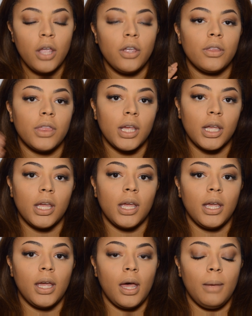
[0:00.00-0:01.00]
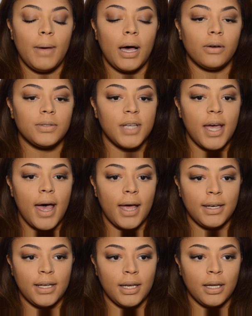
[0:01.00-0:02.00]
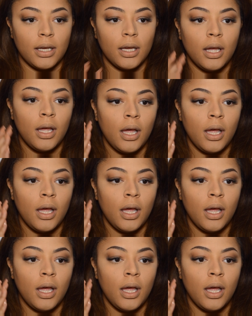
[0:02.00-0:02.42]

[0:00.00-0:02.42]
you're thinking about adding